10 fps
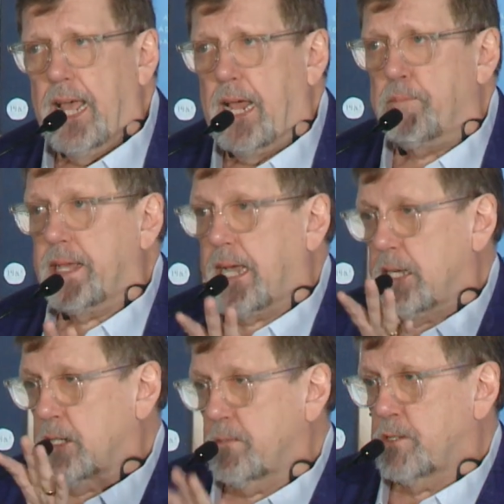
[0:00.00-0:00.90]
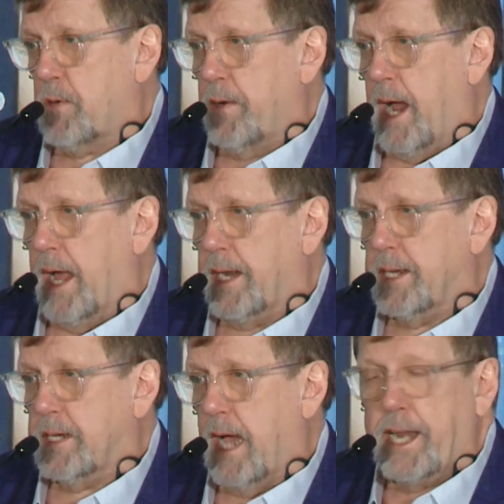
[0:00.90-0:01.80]
And because it was Rhode
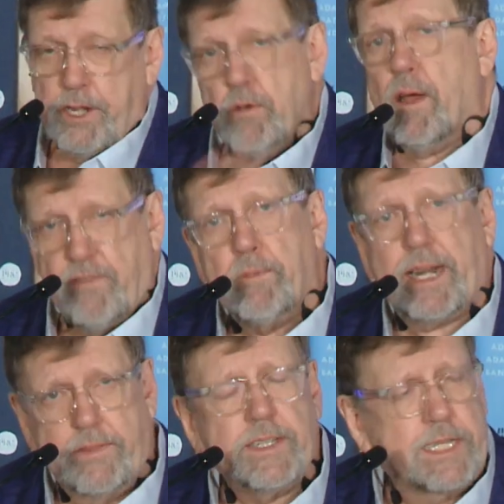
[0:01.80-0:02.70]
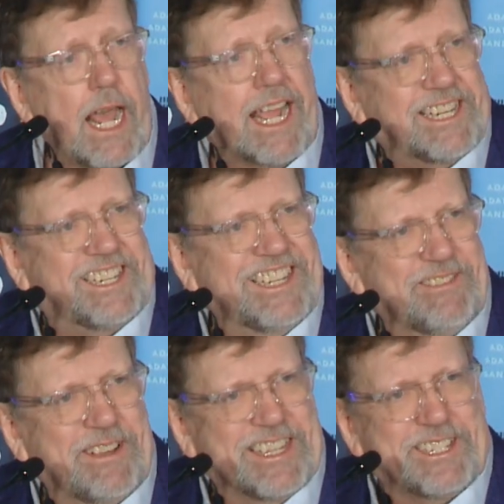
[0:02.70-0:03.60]
Island, I knew everybody in the state,
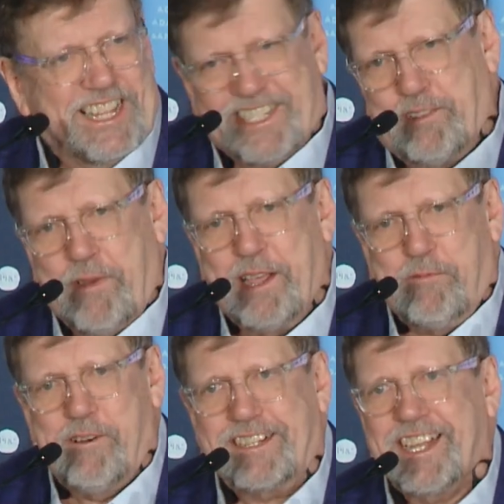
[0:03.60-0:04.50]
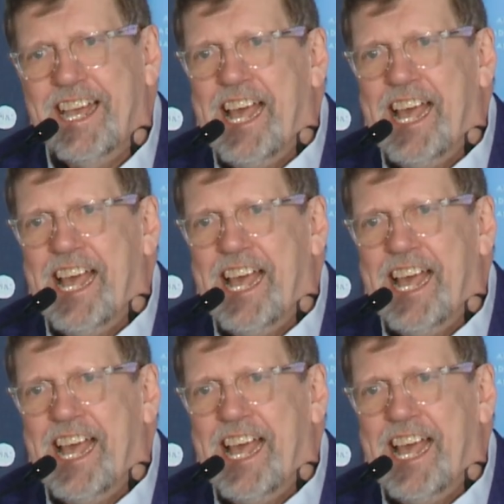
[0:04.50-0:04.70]
because that's the way it works.